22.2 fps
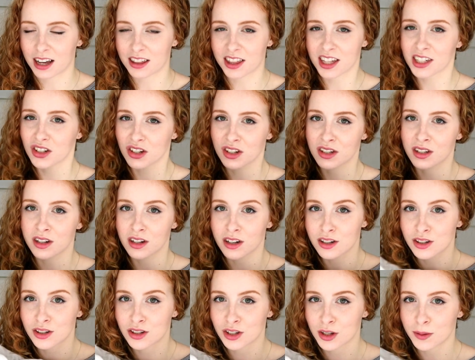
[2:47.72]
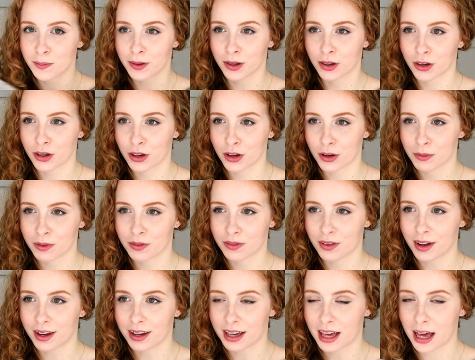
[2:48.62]
And they just look super cute with
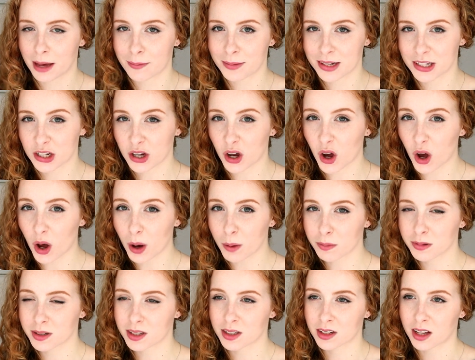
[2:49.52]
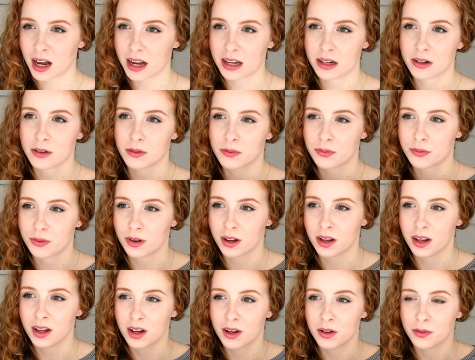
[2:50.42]
like cami tops, kind of
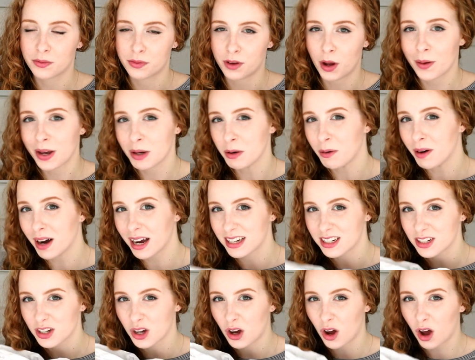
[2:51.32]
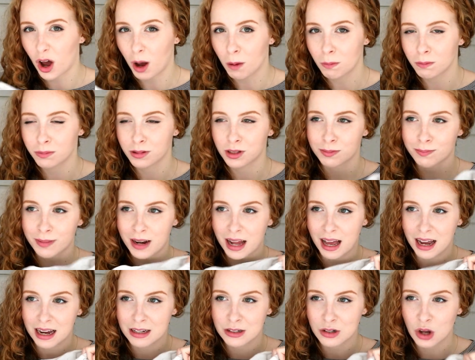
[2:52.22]
flowy white tops,
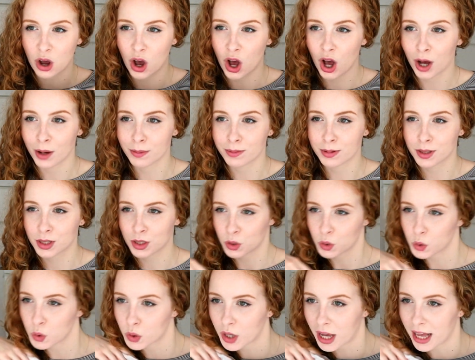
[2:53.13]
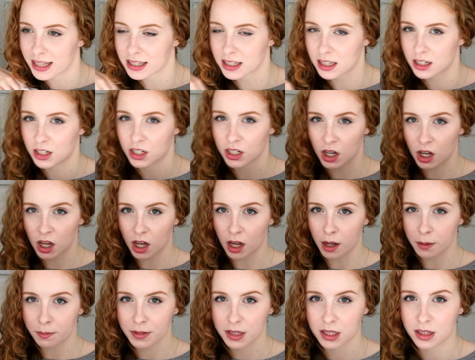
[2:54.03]
black tops, all kinds of
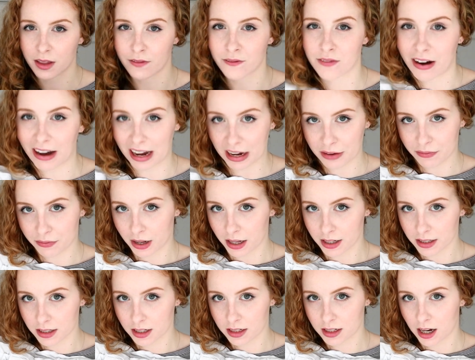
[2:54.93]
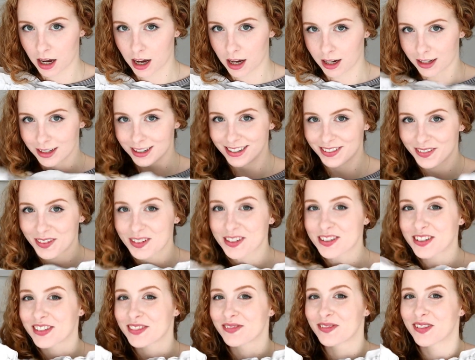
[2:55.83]
tops. They're very versatile,
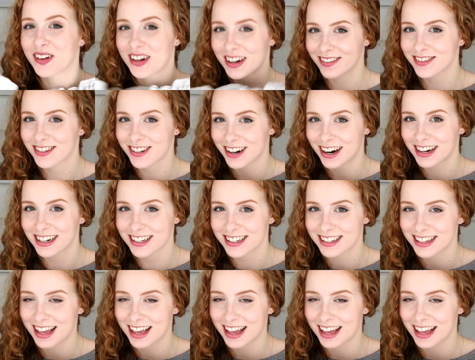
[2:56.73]
was what I'm trying to